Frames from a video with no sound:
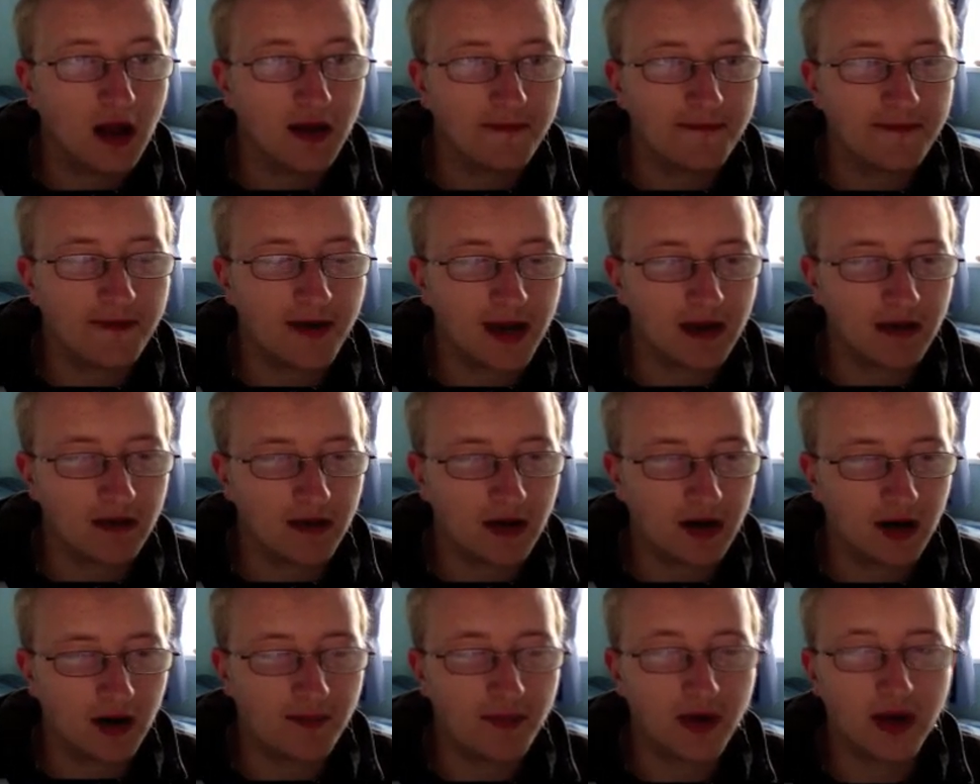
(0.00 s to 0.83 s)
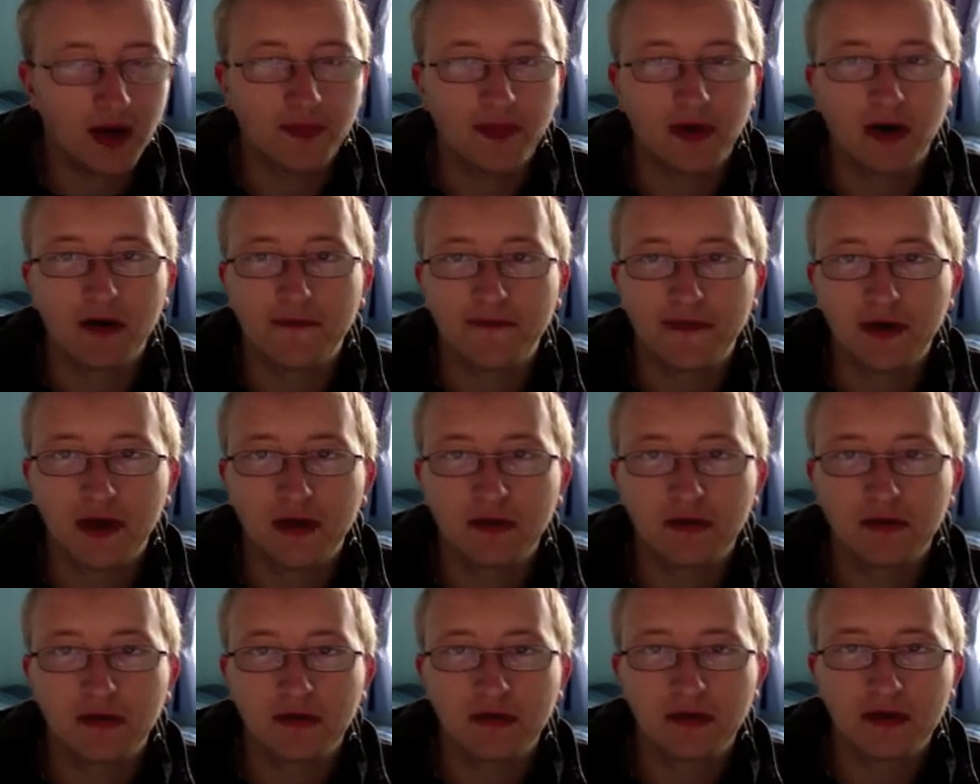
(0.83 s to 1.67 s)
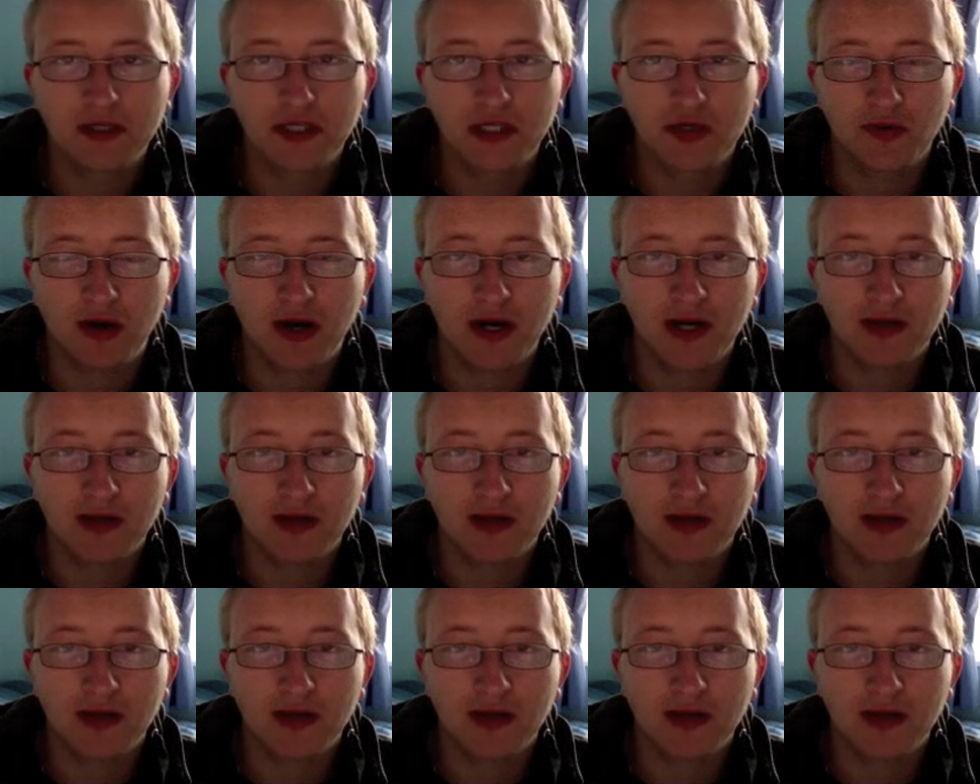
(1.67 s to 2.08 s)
via our mobile phone to our